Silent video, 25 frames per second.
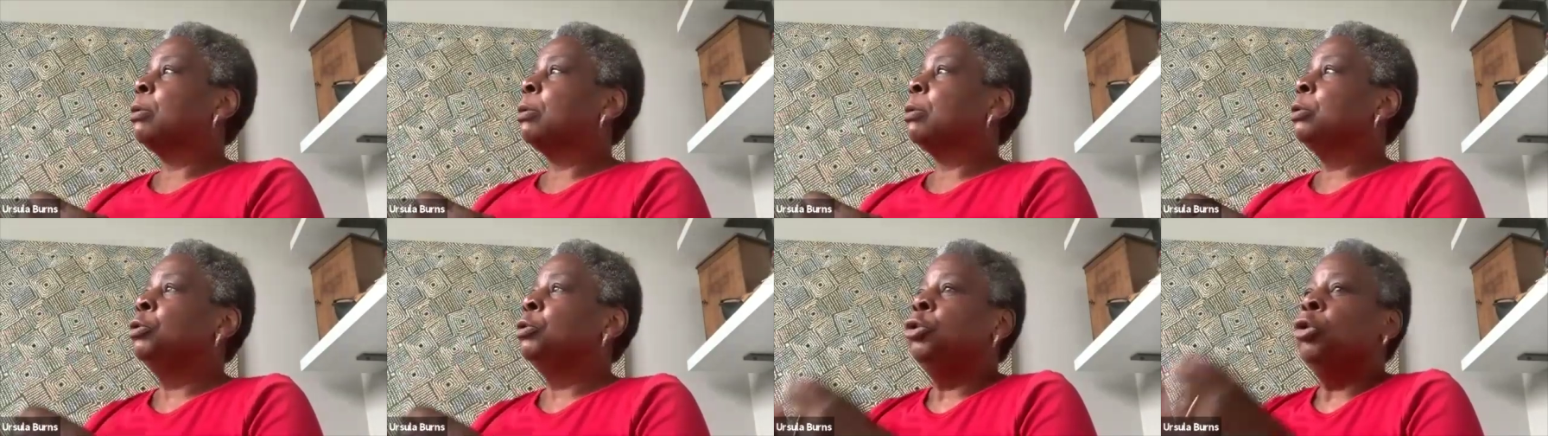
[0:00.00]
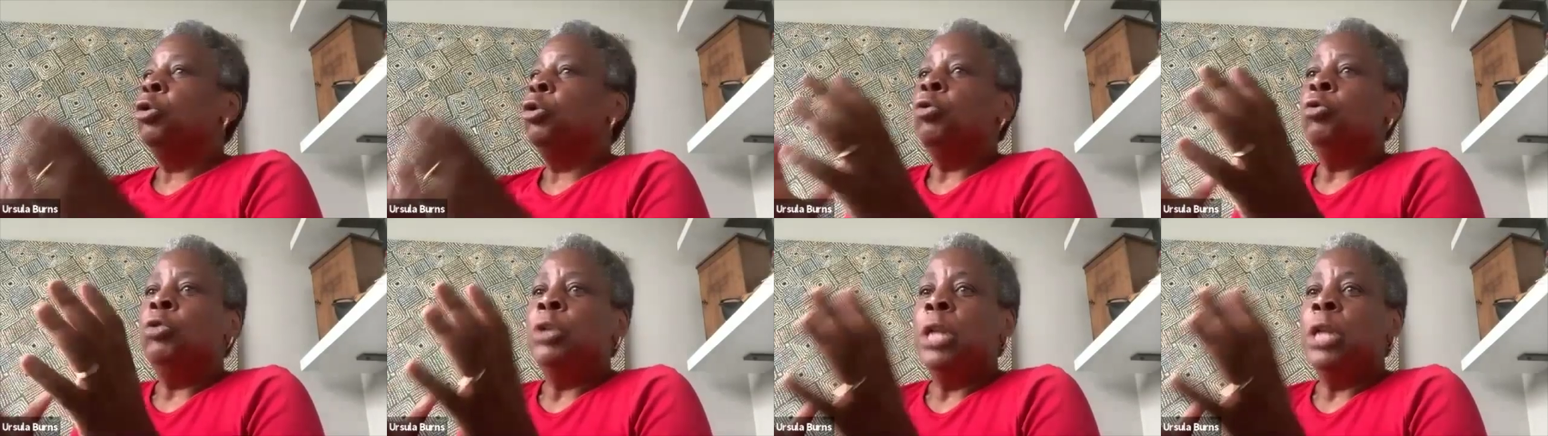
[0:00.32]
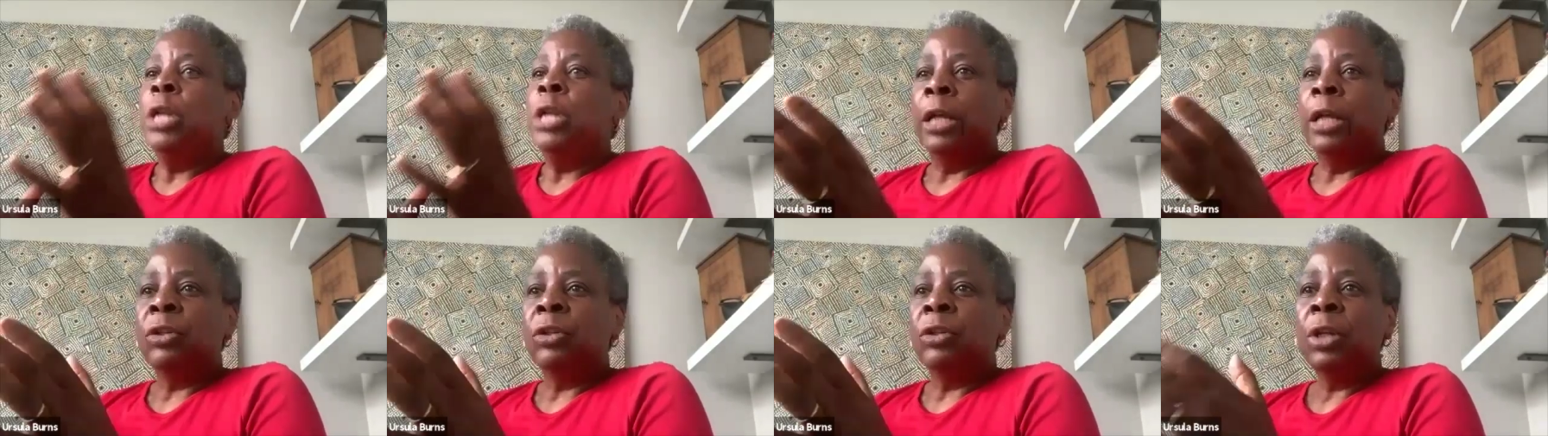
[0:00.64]

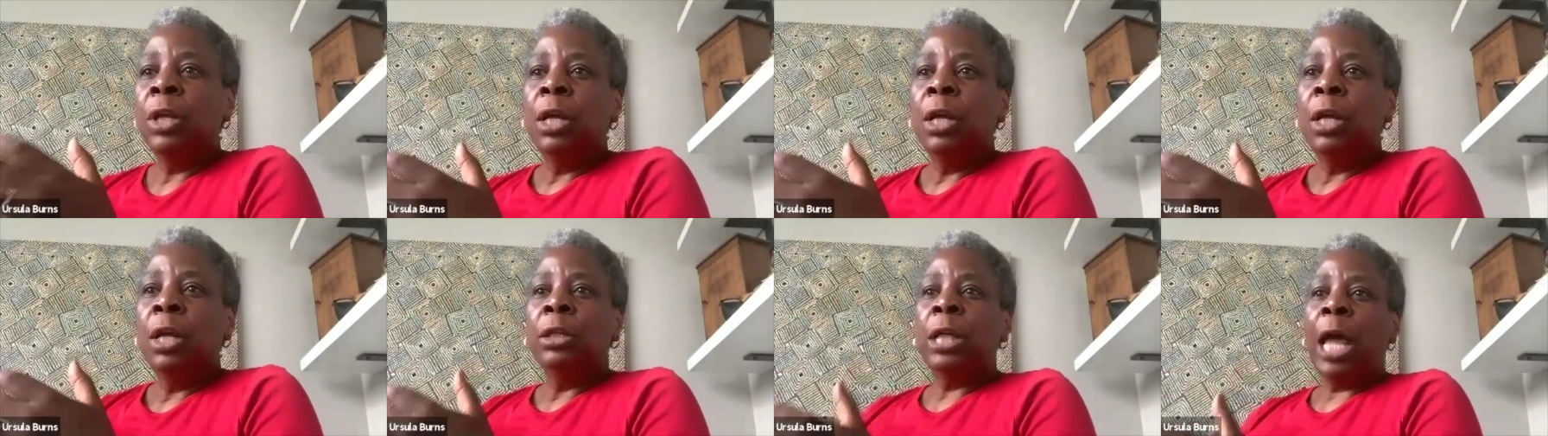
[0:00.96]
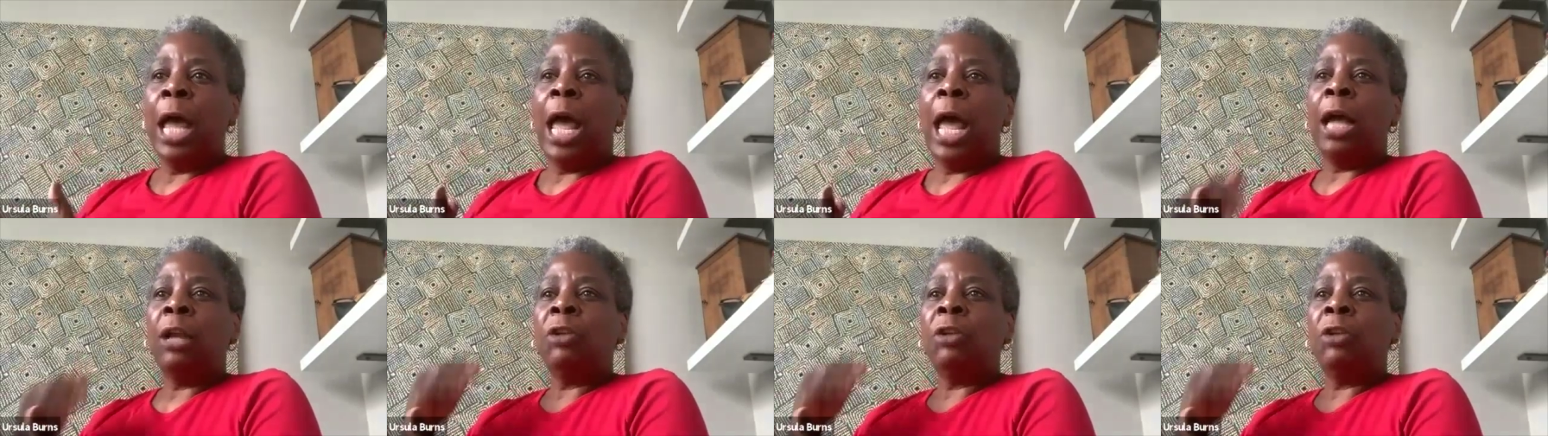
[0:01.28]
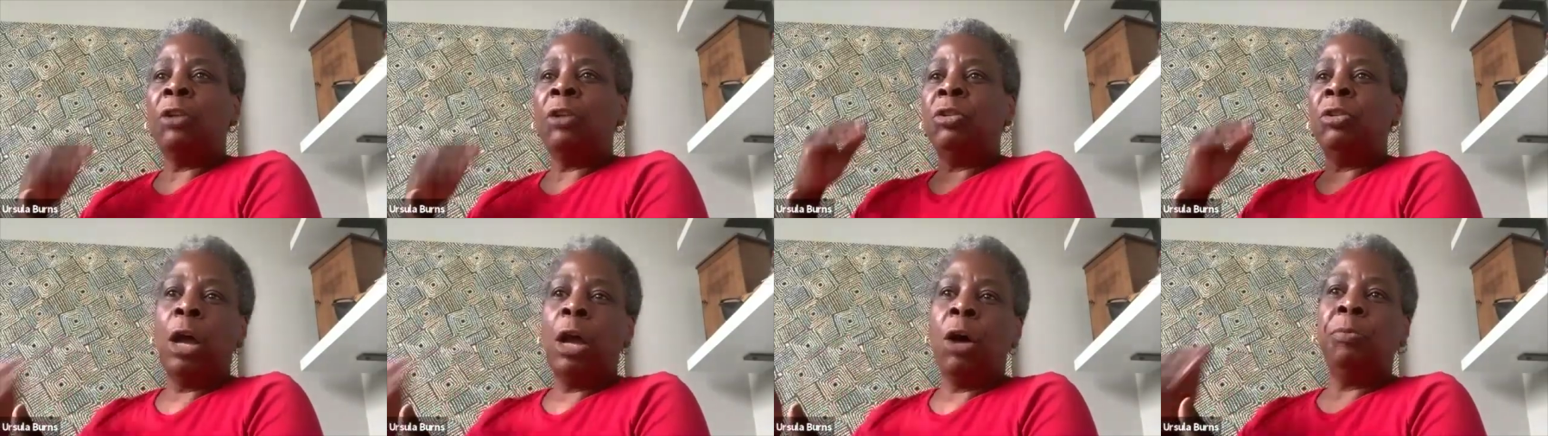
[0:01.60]
newness to actually
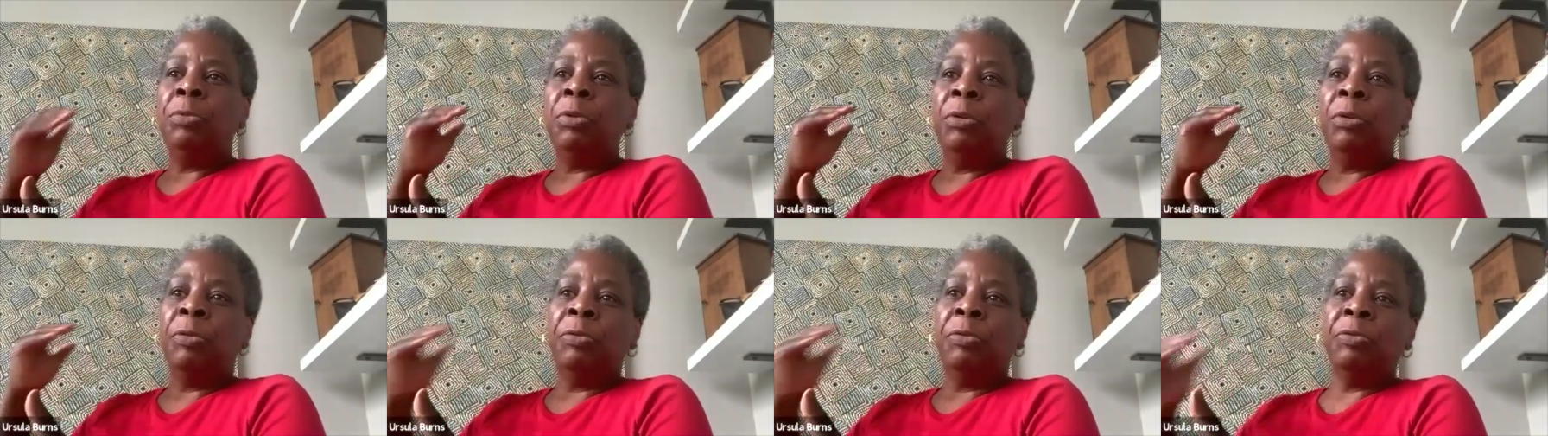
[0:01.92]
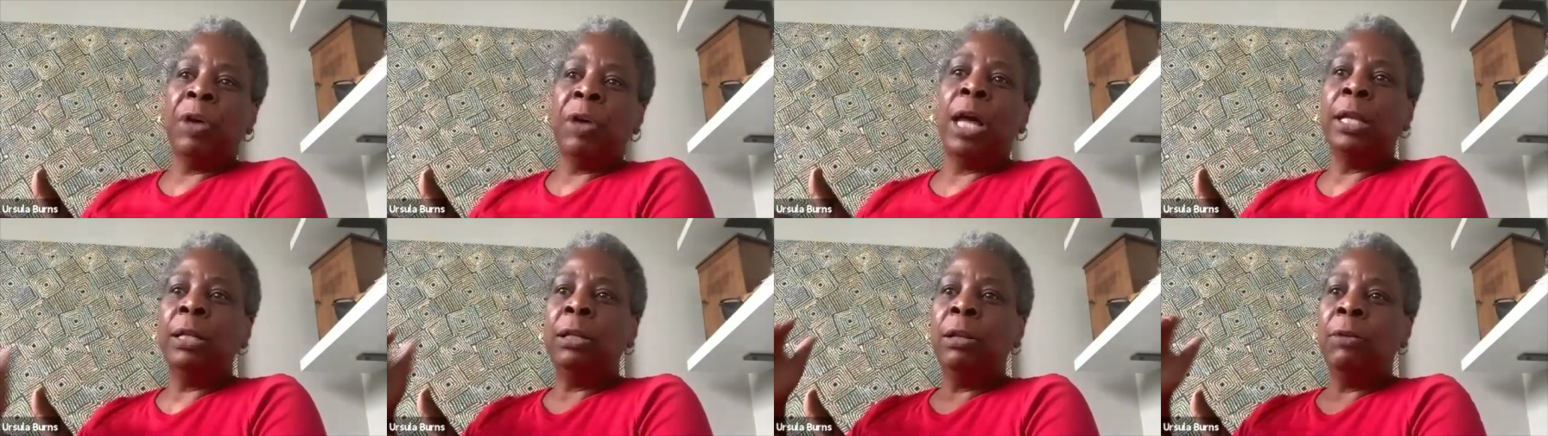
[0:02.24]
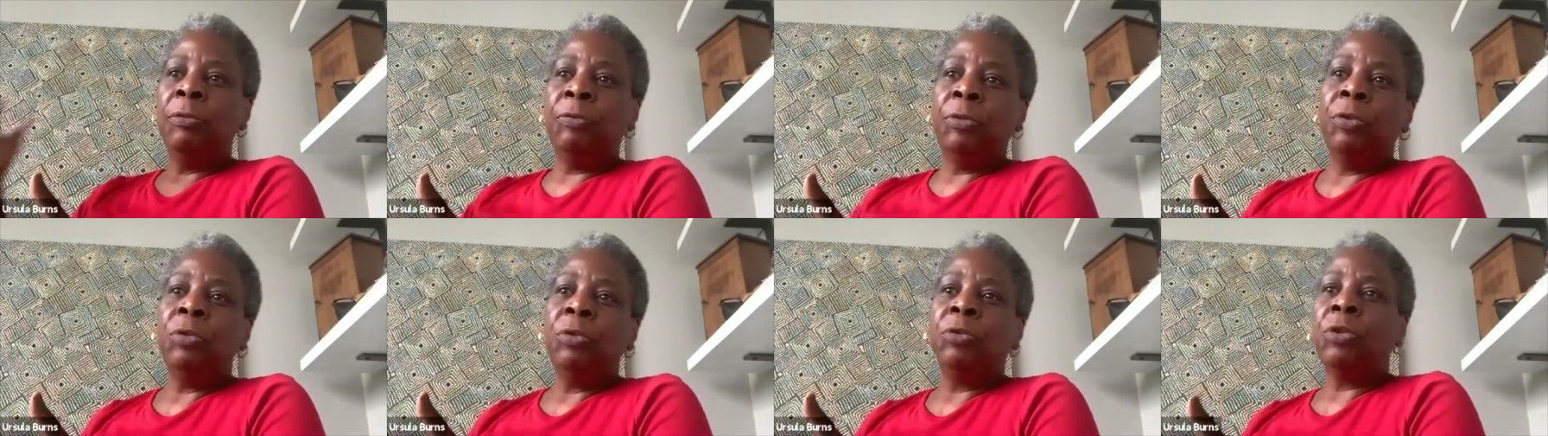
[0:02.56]
help define the
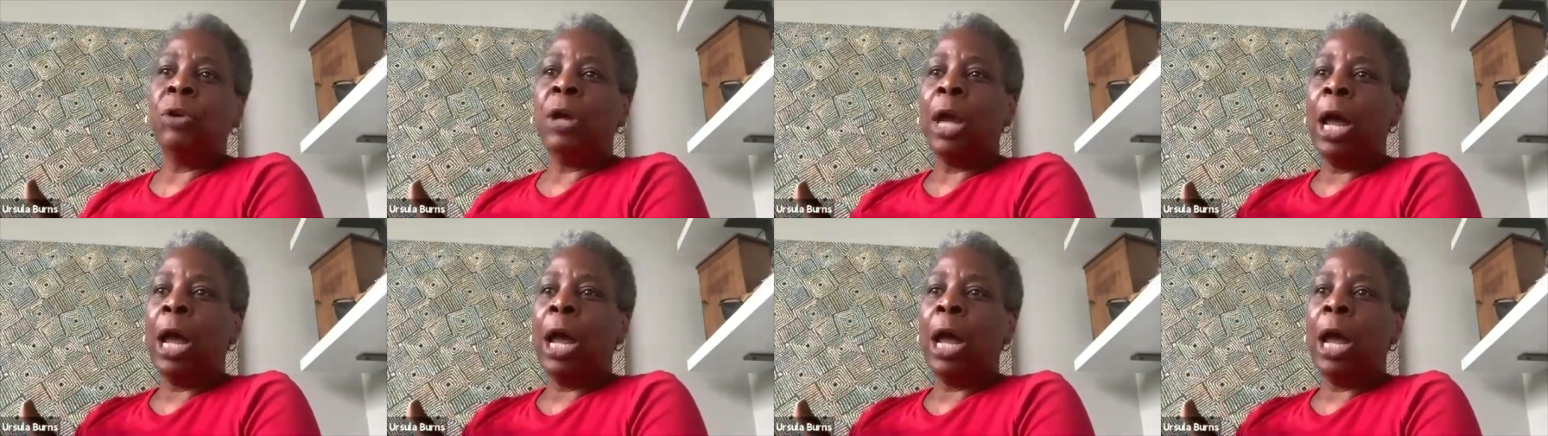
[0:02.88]
future,